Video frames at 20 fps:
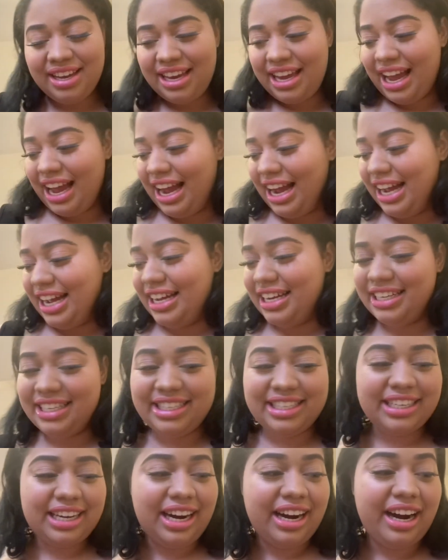And
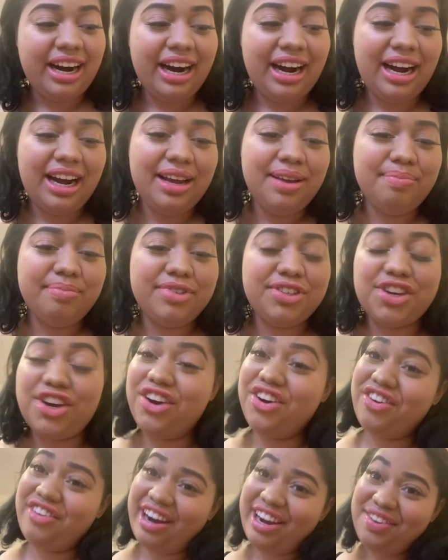I'm so
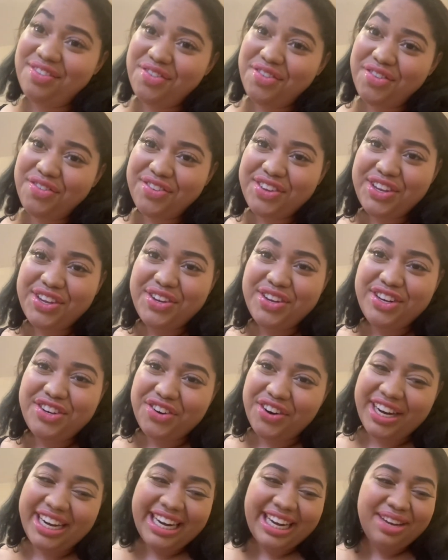grateful for you
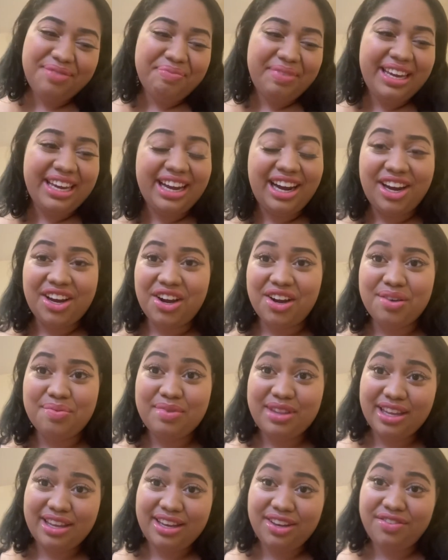joining me. I hope
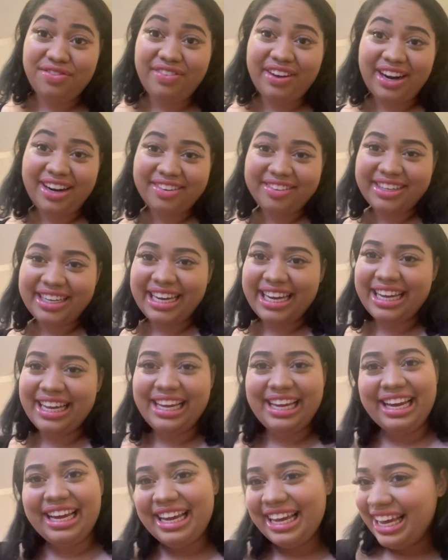that you found it
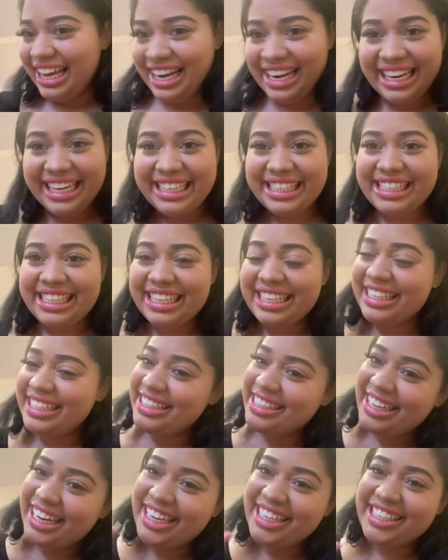at least in the
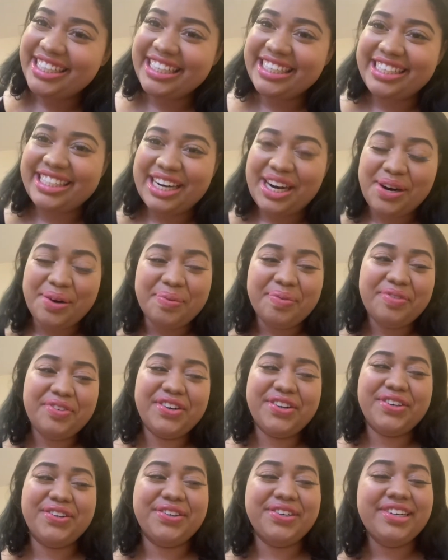slightest
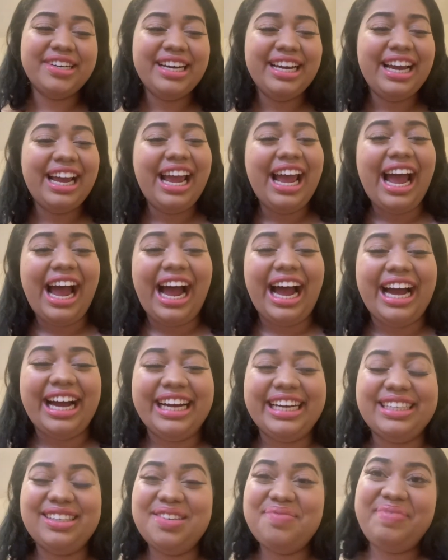helpful.
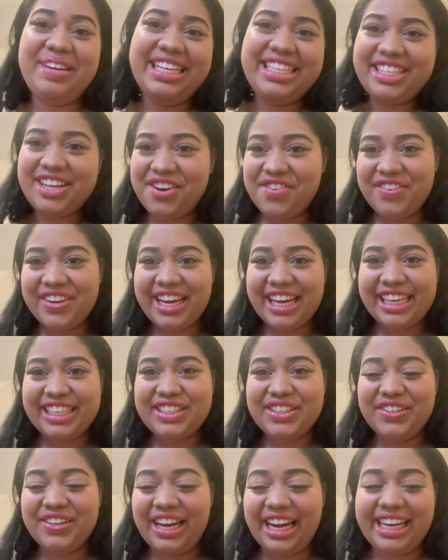And please don't forget
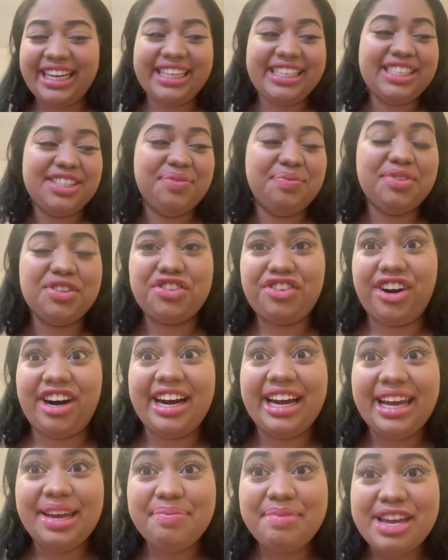to like and
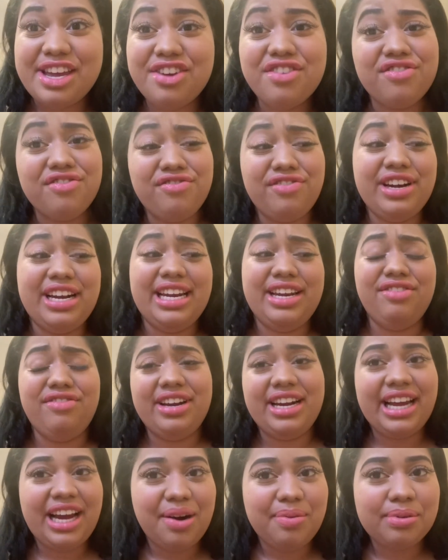subscribe. It really,
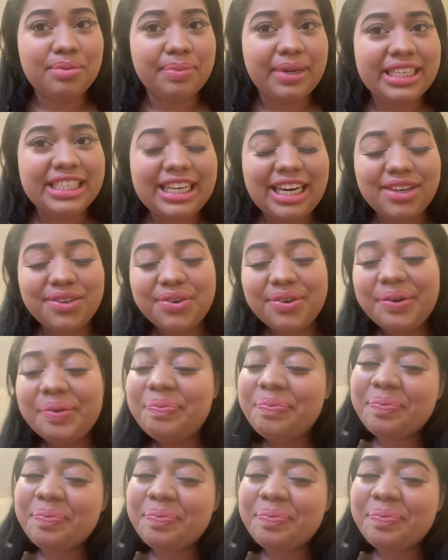really helps my channel.